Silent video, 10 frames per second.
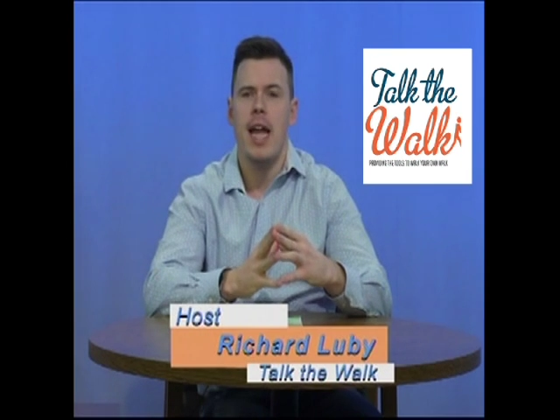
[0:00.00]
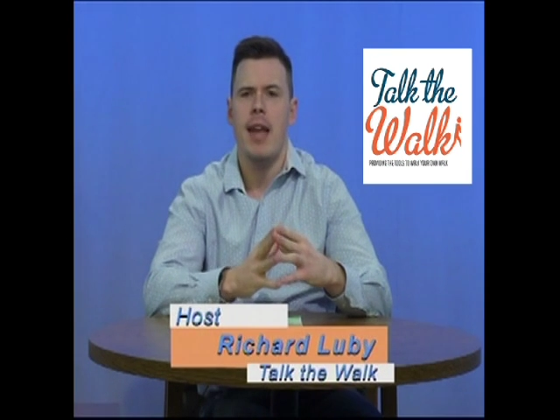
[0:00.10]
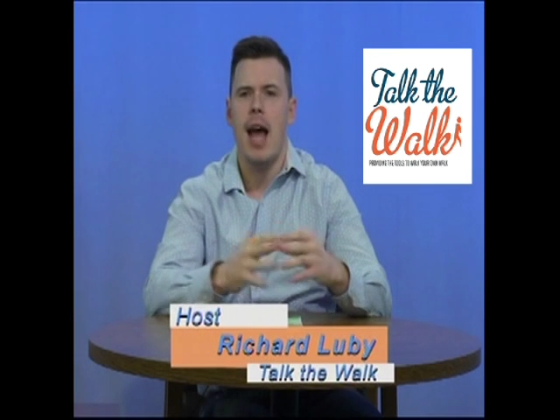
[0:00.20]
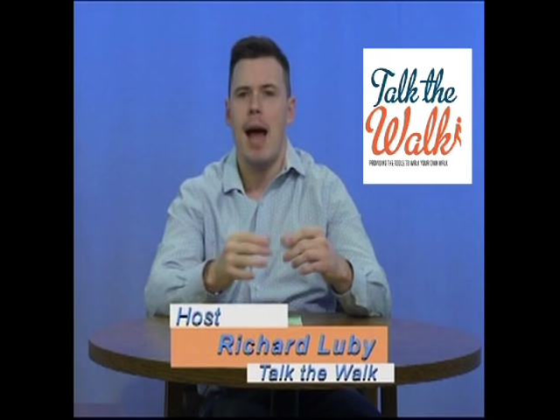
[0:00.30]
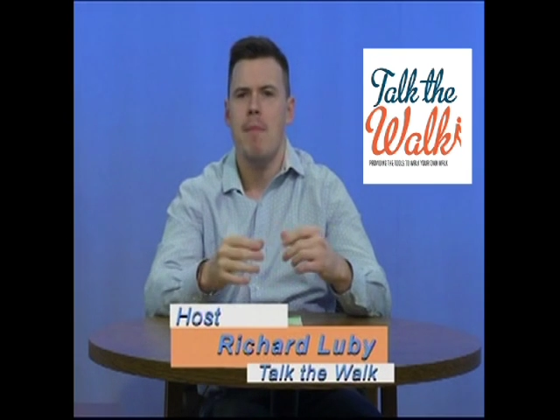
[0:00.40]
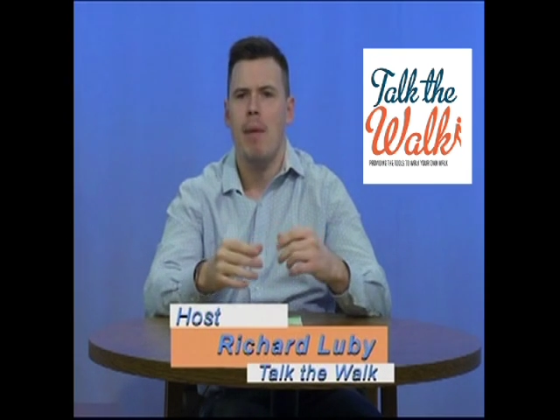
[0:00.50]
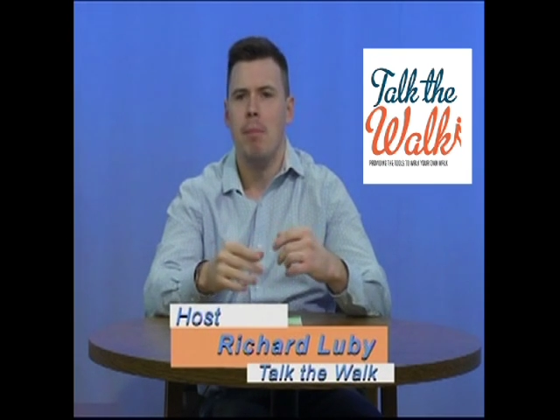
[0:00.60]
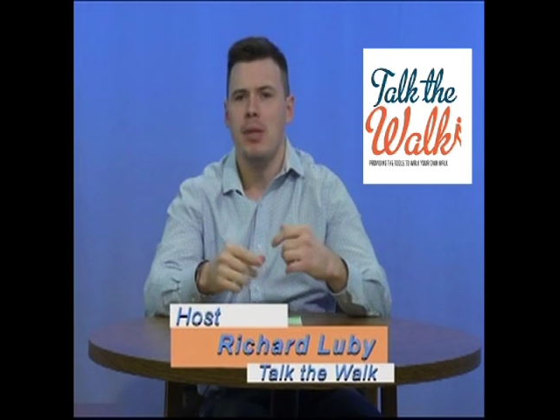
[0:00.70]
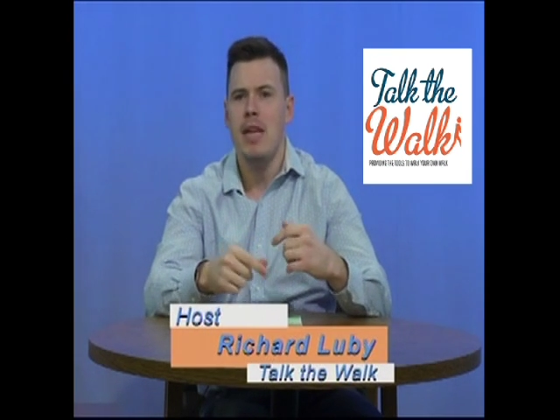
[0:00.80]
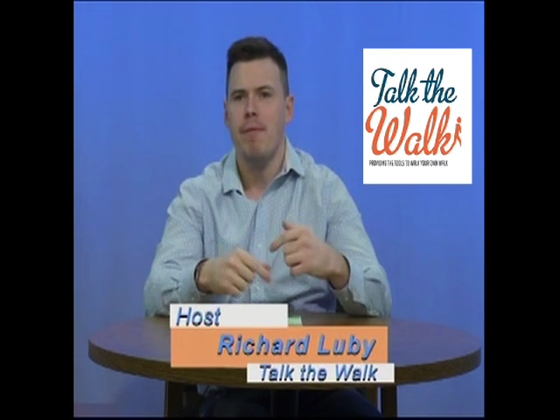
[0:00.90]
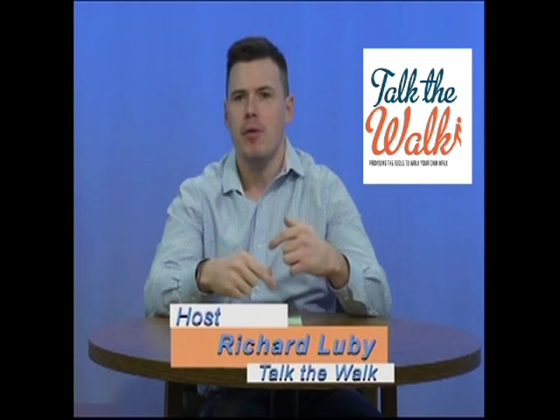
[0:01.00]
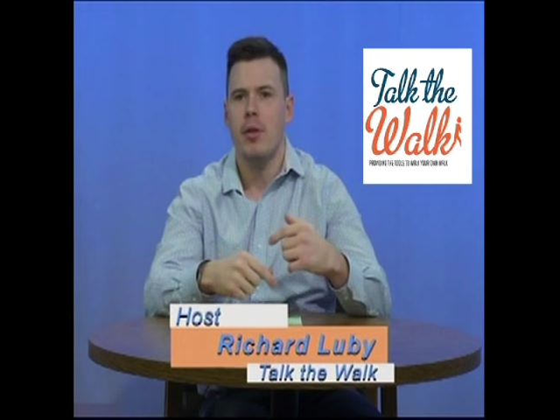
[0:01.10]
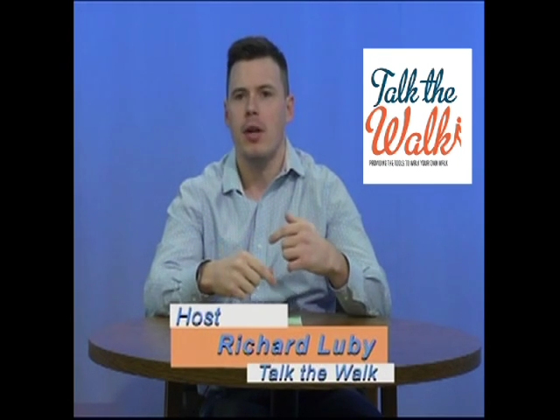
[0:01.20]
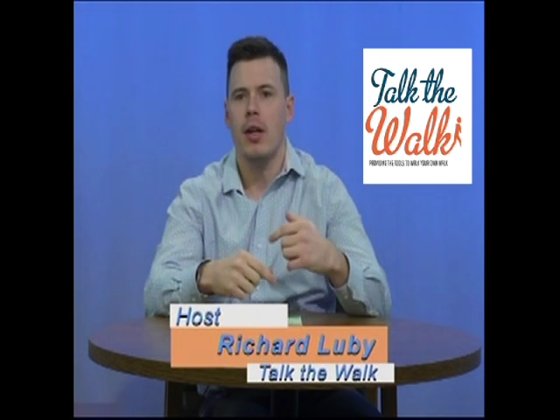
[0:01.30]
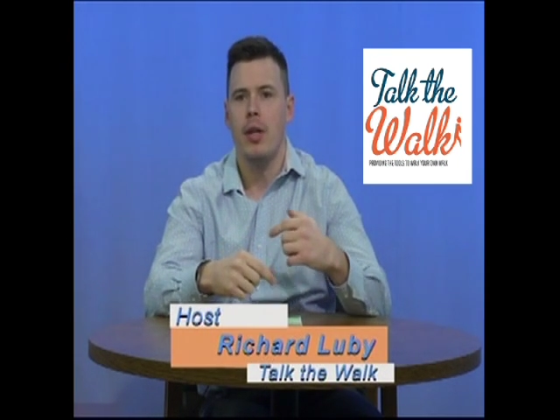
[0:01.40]
And I believe for
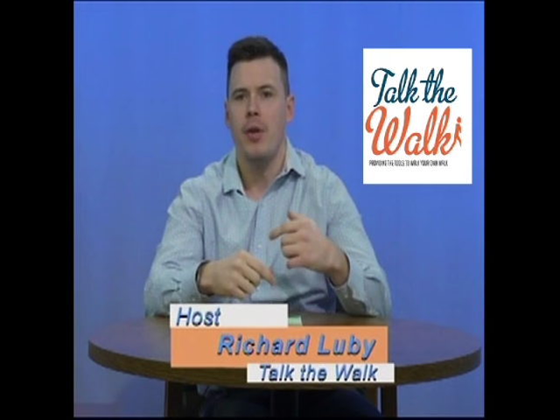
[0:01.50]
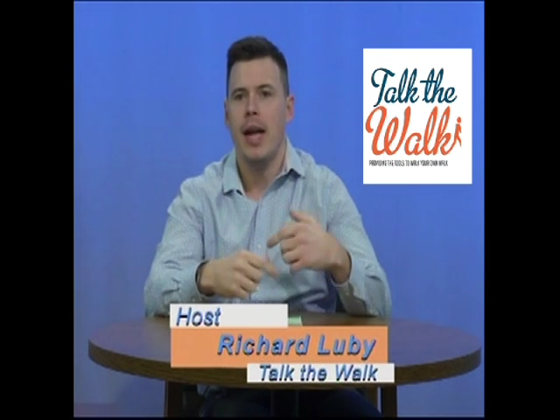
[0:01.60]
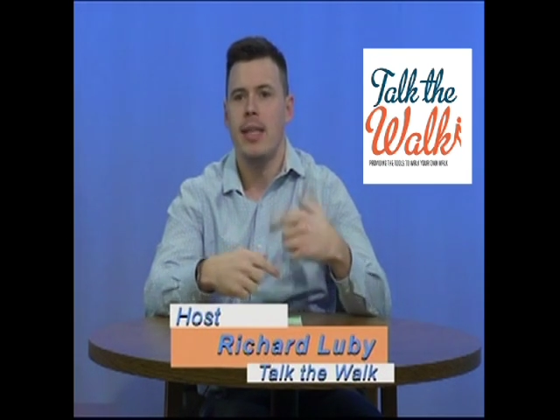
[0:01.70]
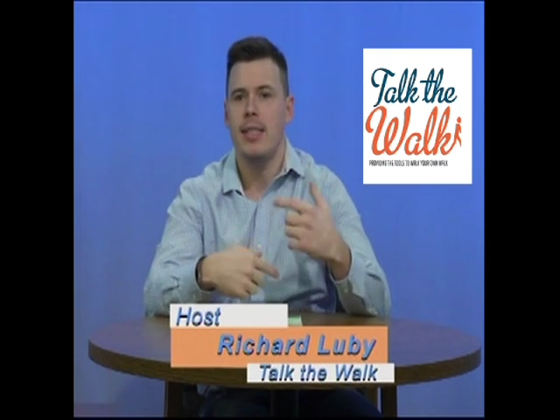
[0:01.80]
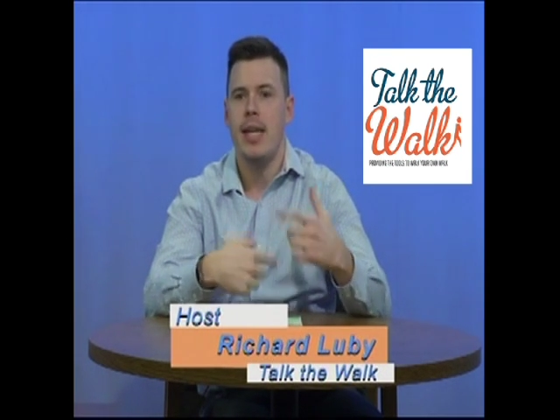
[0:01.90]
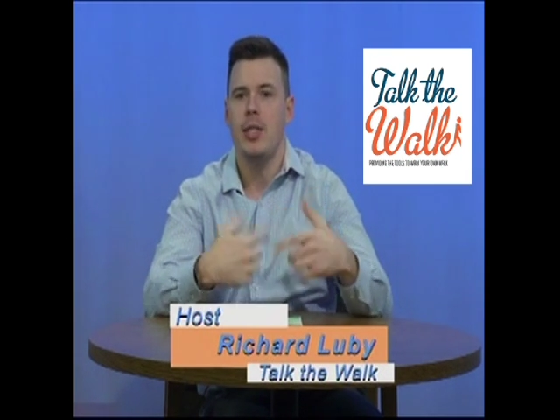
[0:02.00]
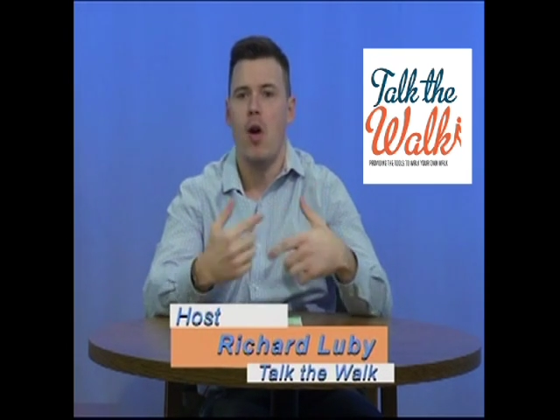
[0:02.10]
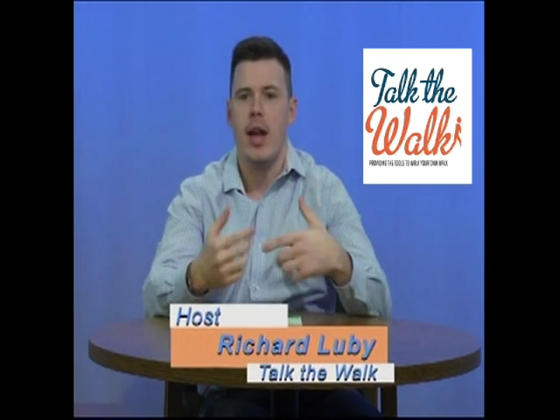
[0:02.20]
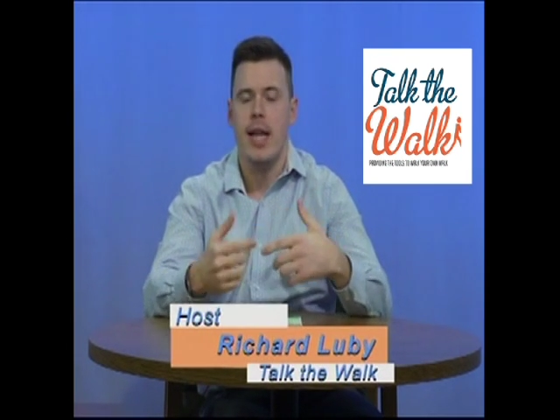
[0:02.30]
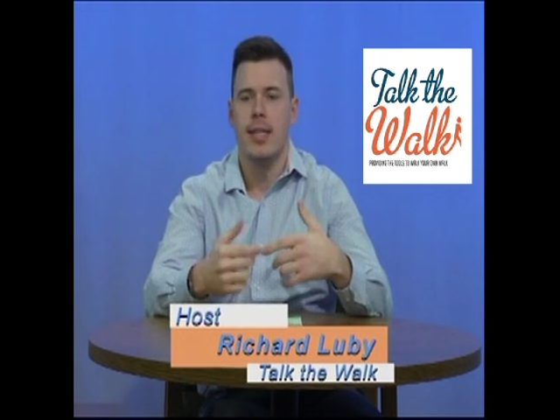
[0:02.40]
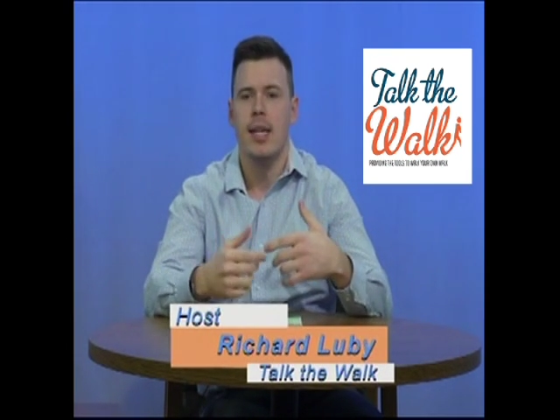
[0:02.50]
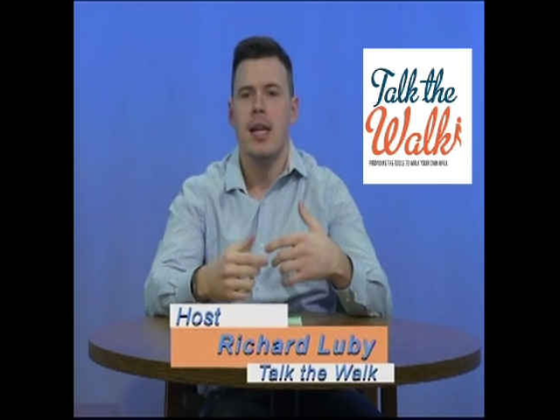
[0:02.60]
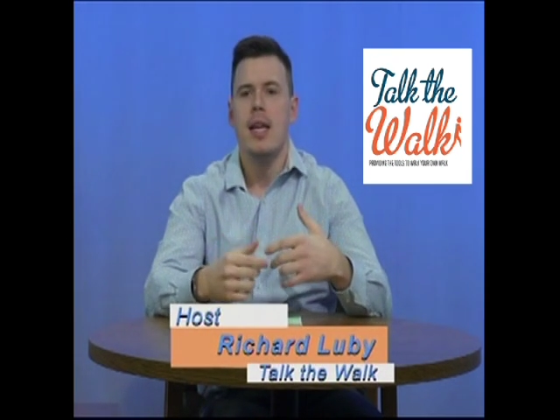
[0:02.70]
the United States audience,